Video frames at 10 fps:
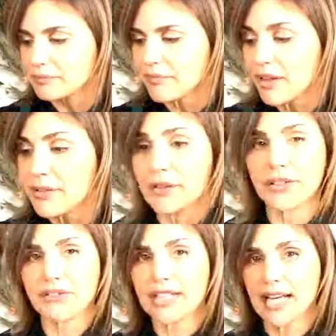There are
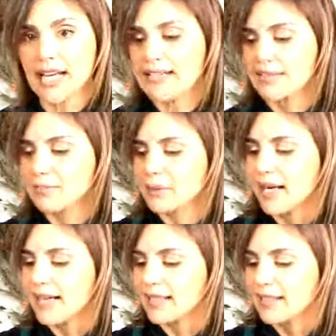3 kinds of
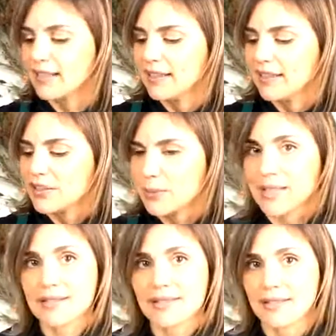meringue:
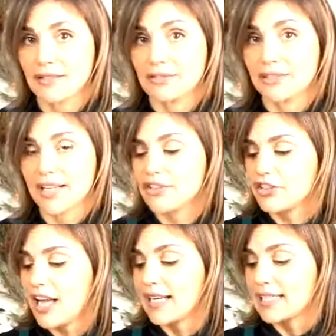Swiss,
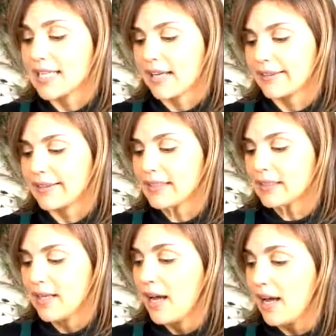French, and
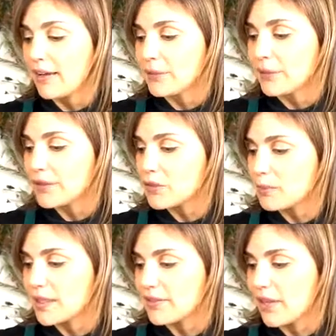Italian. I know this
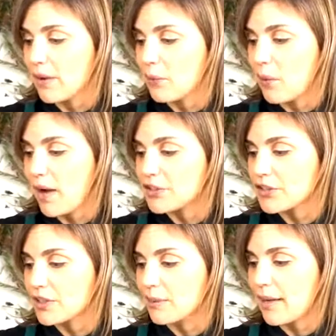because I
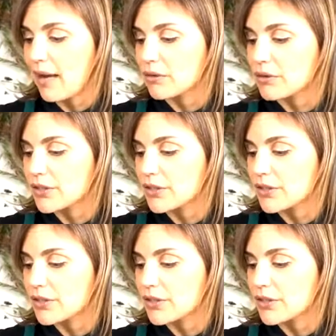watched about,